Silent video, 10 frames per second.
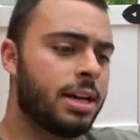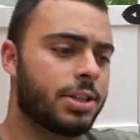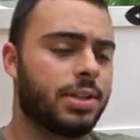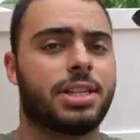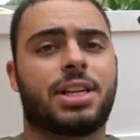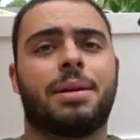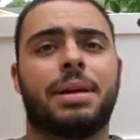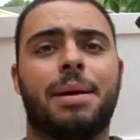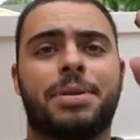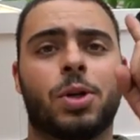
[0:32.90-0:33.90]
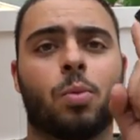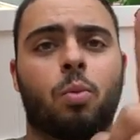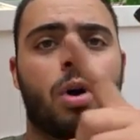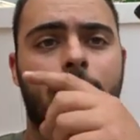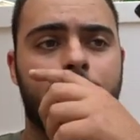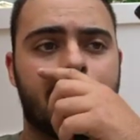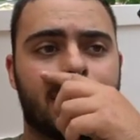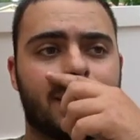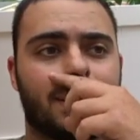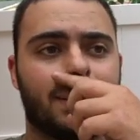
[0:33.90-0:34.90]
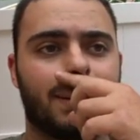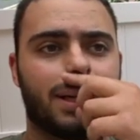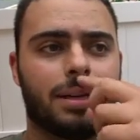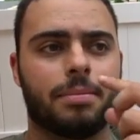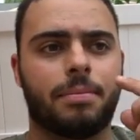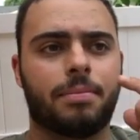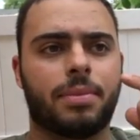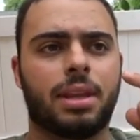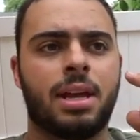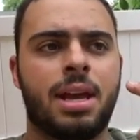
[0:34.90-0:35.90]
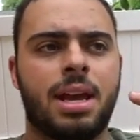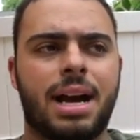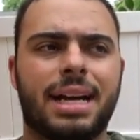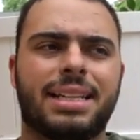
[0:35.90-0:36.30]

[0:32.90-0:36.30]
So this is going to be episode 1. I